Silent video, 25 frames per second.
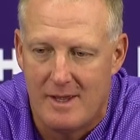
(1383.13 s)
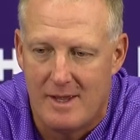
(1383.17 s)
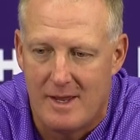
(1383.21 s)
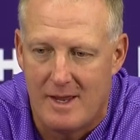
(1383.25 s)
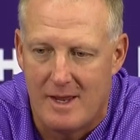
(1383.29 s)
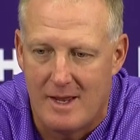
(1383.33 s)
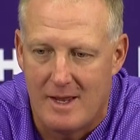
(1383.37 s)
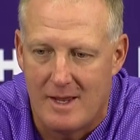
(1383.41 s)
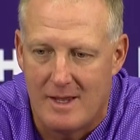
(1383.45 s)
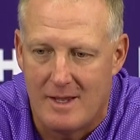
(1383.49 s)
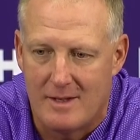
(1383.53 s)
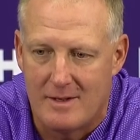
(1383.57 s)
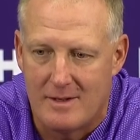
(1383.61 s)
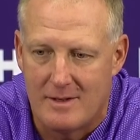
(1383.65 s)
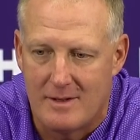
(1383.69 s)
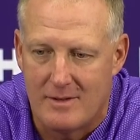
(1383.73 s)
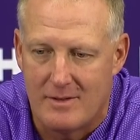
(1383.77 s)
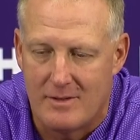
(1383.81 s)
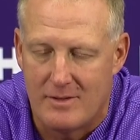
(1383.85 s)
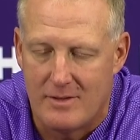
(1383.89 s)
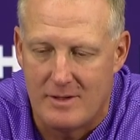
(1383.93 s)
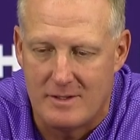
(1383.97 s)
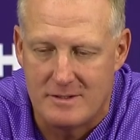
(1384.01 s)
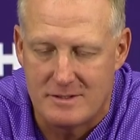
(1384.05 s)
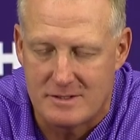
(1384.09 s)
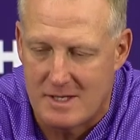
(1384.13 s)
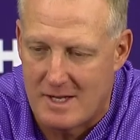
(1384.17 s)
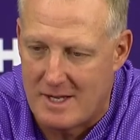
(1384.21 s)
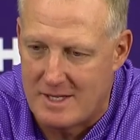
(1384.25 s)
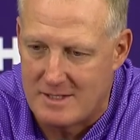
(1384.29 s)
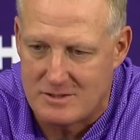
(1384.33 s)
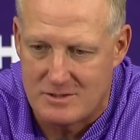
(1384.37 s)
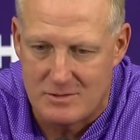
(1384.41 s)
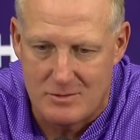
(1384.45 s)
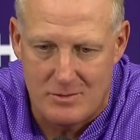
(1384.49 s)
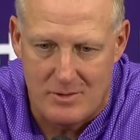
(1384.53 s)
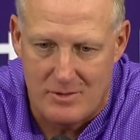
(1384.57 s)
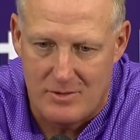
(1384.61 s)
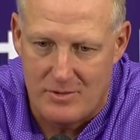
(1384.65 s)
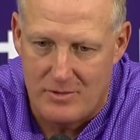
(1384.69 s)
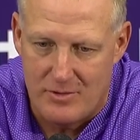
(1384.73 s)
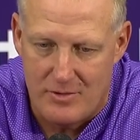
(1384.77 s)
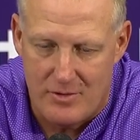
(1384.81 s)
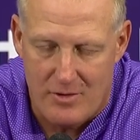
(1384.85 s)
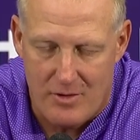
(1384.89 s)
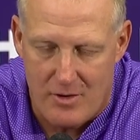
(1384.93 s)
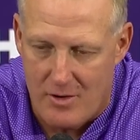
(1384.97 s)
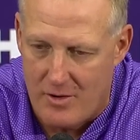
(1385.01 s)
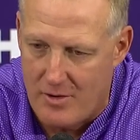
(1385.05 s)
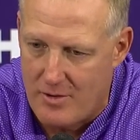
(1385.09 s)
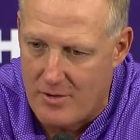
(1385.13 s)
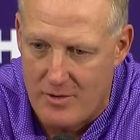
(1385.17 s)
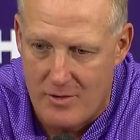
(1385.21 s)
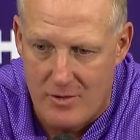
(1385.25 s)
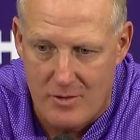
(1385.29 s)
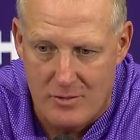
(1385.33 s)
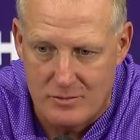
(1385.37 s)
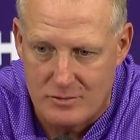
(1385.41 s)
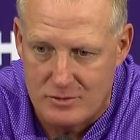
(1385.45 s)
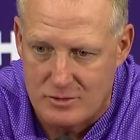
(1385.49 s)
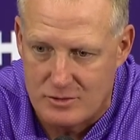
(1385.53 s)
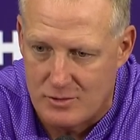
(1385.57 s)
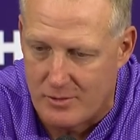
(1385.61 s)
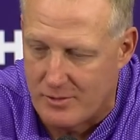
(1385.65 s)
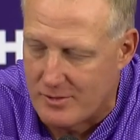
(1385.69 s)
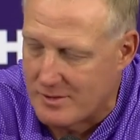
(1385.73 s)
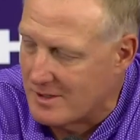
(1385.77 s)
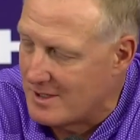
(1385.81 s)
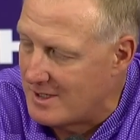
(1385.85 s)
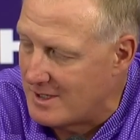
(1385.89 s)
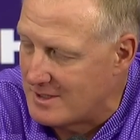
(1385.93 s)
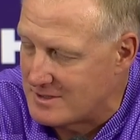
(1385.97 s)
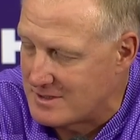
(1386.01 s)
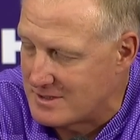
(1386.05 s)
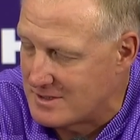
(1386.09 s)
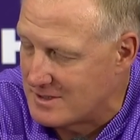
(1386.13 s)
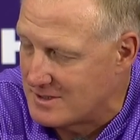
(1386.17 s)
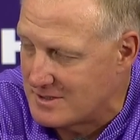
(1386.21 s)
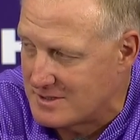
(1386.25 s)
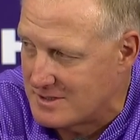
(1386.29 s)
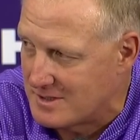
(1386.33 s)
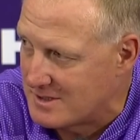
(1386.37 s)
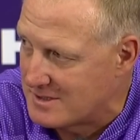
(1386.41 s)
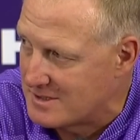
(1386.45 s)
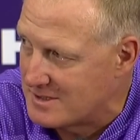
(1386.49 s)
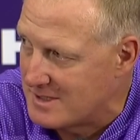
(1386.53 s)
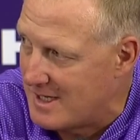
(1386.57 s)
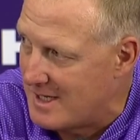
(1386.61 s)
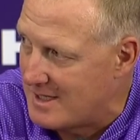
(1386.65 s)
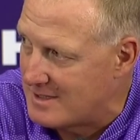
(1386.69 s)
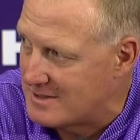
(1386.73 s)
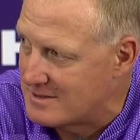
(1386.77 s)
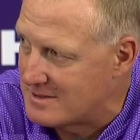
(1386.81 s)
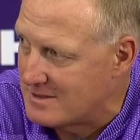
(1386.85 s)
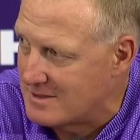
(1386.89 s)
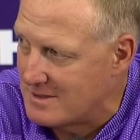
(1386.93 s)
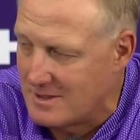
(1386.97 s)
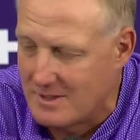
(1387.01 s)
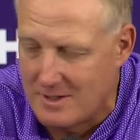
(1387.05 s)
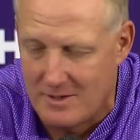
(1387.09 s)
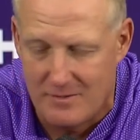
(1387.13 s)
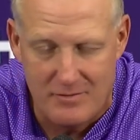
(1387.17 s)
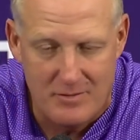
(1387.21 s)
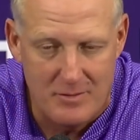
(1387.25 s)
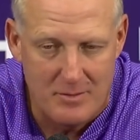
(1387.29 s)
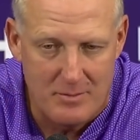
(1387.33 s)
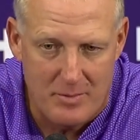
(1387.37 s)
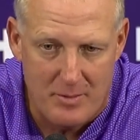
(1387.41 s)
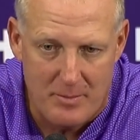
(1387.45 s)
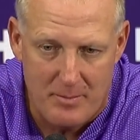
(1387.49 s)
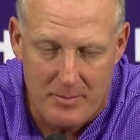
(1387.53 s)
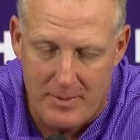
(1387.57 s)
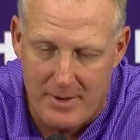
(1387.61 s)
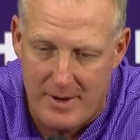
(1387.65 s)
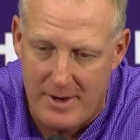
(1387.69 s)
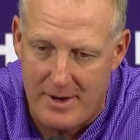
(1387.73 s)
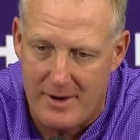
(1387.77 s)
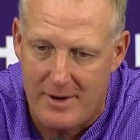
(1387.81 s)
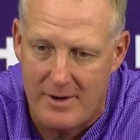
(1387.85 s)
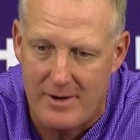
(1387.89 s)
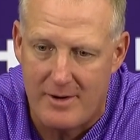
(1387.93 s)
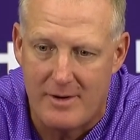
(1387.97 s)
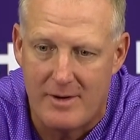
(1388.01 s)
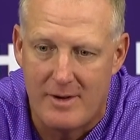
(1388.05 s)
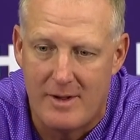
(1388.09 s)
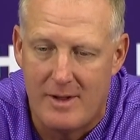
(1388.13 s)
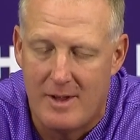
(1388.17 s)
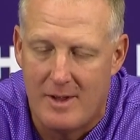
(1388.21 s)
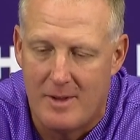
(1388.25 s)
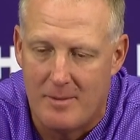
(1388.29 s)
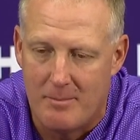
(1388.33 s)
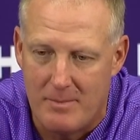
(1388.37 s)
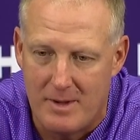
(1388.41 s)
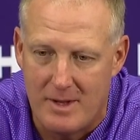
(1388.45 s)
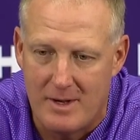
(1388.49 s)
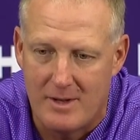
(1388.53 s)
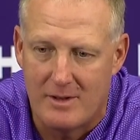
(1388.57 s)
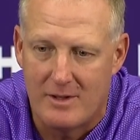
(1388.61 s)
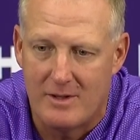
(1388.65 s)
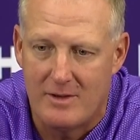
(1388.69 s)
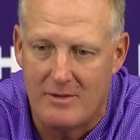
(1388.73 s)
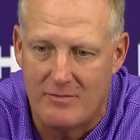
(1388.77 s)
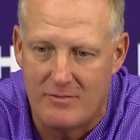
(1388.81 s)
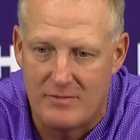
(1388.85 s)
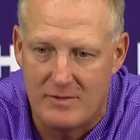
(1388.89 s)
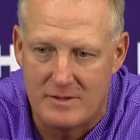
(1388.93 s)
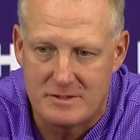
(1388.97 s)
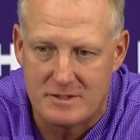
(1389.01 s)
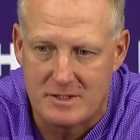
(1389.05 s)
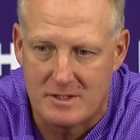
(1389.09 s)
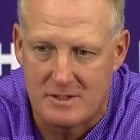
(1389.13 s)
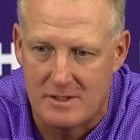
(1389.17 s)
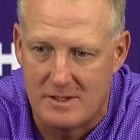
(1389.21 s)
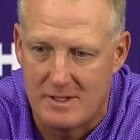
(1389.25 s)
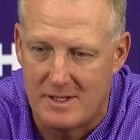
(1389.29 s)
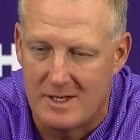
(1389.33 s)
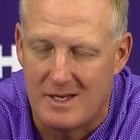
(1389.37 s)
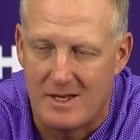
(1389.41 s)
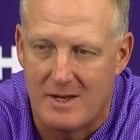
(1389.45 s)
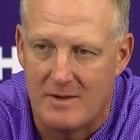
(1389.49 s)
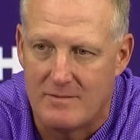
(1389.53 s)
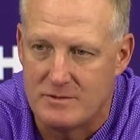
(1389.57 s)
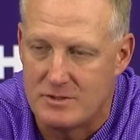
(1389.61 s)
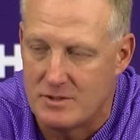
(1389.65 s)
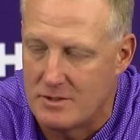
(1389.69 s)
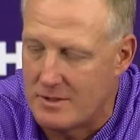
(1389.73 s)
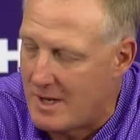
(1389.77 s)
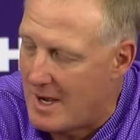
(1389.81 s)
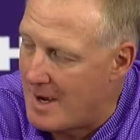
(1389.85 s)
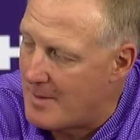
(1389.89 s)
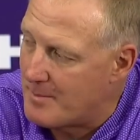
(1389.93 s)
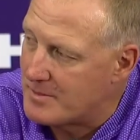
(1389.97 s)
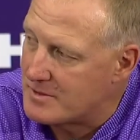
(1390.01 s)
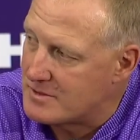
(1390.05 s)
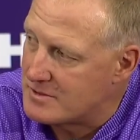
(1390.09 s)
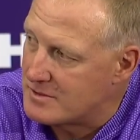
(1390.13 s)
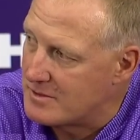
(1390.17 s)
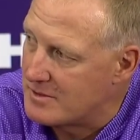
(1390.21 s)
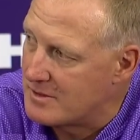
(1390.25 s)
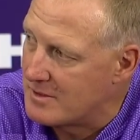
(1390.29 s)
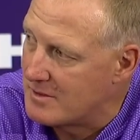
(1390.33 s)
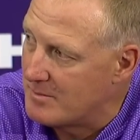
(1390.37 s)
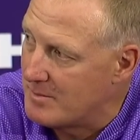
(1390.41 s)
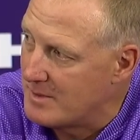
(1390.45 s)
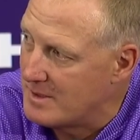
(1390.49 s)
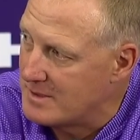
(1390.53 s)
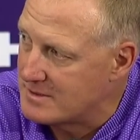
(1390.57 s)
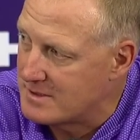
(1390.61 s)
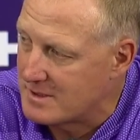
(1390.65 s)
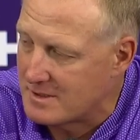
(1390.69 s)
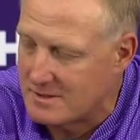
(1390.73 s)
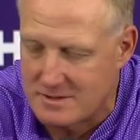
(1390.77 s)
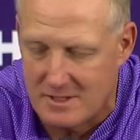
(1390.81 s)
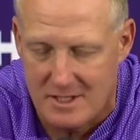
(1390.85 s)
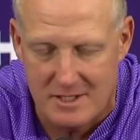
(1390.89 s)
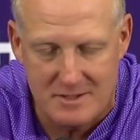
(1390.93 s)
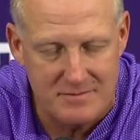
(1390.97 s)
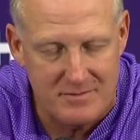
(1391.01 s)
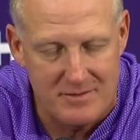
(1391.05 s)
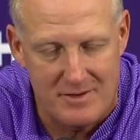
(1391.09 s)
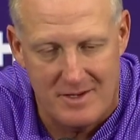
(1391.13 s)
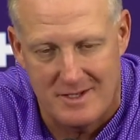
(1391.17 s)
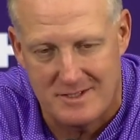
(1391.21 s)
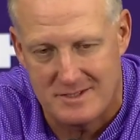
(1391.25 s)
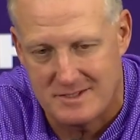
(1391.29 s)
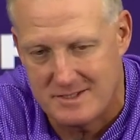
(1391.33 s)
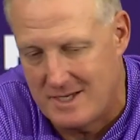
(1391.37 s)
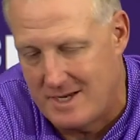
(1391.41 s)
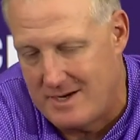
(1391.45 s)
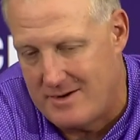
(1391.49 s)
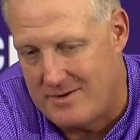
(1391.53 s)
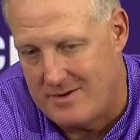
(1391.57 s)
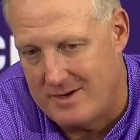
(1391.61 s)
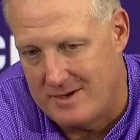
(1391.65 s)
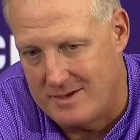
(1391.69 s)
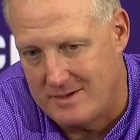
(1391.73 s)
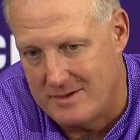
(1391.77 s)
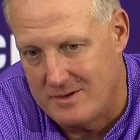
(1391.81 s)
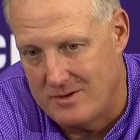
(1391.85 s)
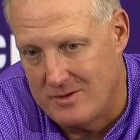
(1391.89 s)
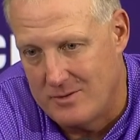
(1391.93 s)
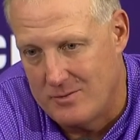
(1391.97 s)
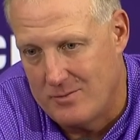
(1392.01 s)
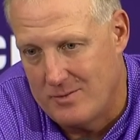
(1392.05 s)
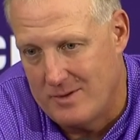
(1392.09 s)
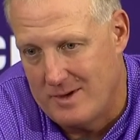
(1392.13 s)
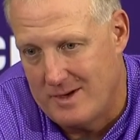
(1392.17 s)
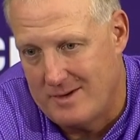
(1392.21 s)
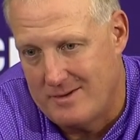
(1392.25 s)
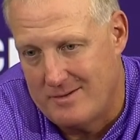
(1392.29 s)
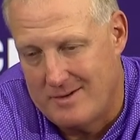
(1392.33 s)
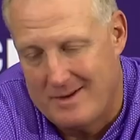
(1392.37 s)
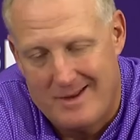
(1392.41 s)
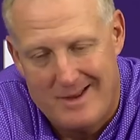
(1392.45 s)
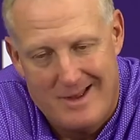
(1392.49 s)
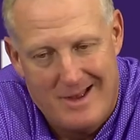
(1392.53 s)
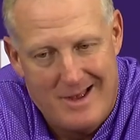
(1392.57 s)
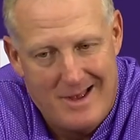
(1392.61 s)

And these guys know it. There are no shortcuts to success. If you prepare mentally, physically, it gives you an opportunity to be successful on Saturday. Do you win?